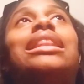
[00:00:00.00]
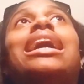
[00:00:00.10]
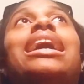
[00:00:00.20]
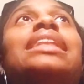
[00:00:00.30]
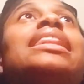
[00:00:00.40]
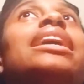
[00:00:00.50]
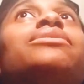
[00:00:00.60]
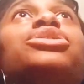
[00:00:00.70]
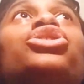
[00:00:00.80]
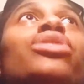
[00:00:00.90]
Like, I
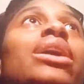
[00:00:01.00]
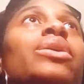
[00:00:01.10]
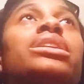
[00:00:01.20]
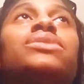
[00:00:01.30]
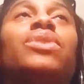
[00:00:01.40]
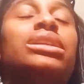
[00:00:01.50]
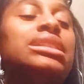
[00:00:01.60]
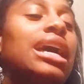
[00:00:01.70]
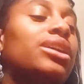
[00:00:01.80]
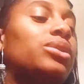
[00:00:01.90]
loved Trent on this
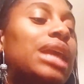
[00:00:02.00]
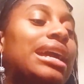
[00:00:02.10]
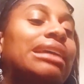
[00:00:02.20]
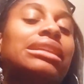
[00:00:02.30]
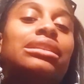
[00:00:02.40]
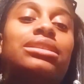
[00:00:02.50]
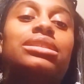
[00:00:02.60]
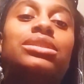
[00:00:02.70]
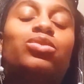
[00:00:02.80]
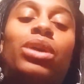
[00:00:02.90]
falsetto. Like, I think
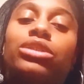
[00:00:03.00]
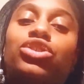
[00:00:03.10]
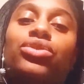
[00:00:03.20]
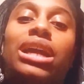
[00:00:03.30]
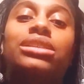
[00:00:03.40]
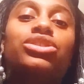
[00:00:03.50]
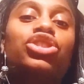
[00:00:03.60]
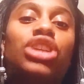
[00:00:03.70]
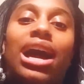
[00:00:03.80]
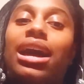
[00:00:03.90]
this is where Trent
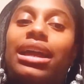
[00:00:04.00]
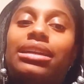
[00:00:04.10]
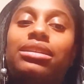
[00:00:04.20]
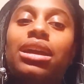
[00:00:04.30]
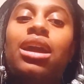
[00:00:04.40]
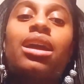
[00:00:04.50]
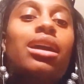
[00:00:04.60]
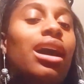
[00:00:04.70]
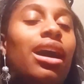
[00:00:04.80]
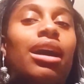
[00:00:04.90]
shined
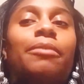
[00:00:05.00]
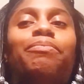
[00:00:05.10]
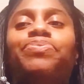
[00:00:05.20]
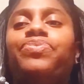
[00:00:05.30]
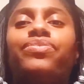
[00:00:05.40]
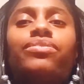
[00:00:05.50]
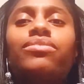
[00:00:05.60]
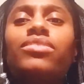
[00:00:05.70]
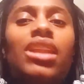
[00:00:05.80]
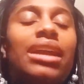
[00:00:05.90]

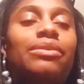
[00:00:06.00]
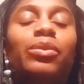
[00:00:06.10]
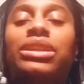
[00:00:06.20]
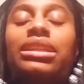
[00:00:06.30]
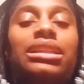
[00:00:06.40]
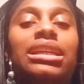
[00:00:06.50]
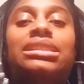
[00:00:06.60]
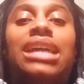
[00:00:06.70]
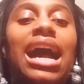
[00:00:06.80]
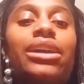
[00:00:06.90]
within the
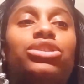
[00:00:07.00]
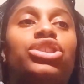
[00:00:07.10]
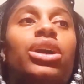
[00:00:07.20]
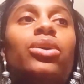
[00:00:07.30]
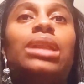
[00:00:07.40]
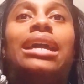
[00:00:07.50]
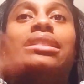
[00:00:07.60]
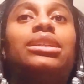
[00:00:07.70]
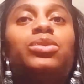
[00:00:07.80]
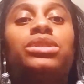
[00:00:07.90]
entire show.
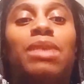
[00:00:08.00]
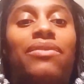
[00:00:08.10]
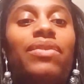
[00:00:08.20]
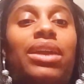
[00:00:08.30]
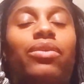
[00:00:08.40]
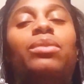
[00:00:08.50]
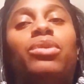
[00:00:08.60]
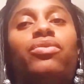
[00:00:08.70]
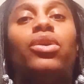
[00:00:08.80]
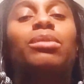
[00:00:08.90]
Like, this was my favorite
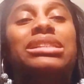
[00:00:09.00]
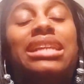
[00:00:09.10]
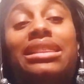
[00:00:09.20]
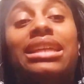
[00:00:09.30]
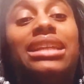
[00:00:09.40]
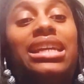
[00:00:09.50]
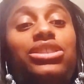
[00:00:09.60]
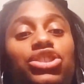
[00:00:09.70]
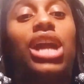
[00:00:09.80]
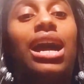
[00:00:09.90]
performance. And I think that
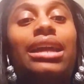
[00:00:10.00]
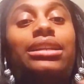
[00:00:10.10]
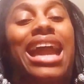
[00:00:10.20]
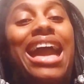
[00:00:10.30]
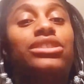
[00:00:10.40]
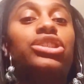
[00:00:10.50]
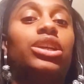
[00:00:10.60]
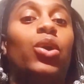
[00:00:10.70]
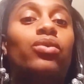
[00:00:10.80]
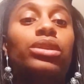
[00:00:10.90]
he shined
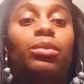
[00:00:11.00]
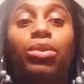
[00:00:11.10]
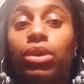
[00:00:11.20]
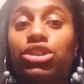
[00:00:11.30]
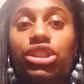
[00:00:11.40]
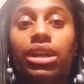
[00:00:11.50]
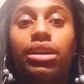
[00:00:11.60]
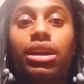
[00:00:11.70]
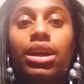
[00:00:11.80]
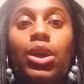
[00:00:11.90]
actually over
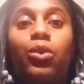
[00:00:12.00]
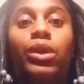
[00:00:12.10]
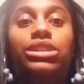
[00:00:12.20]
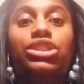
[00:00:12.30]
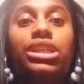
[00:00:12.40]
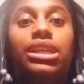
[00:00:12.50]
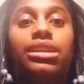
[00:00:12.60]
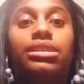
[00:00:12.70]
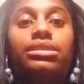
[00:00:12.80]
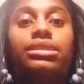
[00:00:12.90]
Laporsha, which
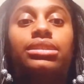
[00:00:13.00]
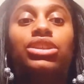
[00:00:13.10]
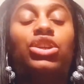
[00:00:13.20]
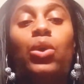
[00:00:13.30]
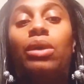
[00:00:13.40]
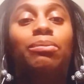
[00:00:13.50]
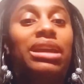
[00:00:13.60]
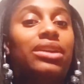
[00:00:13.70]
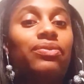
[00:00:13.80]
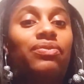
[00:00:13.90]
is, you know, a
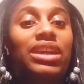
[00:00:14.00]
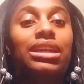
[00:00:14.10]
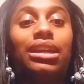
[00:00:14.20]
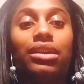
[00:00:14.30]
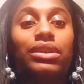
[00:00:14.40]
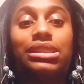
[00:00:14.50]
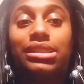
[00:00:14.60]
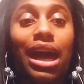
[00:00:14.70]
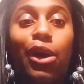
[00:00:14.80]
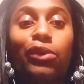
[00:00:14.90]
big feat in of
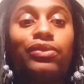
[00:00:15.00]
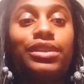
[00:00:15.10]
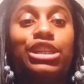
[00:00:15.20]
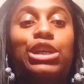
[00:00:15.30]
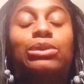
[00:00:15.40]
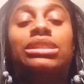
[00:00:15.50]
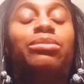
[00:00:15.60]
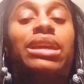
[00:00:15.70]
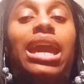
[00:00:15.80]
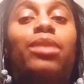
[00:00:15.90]
itself, you know, to
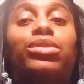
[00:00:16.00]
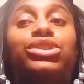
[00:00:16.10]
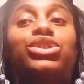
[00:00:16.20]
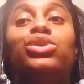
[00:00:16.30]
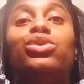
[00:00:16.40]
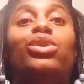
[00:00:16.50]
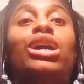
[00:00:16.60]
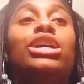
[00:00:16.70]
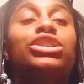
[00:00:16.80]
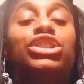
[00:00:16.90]
be able to
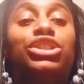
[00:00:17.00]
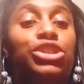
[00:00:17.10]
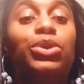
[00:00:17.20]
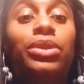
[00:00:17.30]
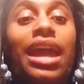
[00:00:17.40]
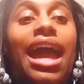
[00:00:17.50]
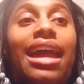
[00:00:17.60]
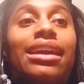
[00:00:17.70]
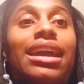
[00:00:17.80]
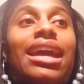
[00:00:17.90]
do
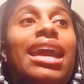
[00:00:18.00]
that.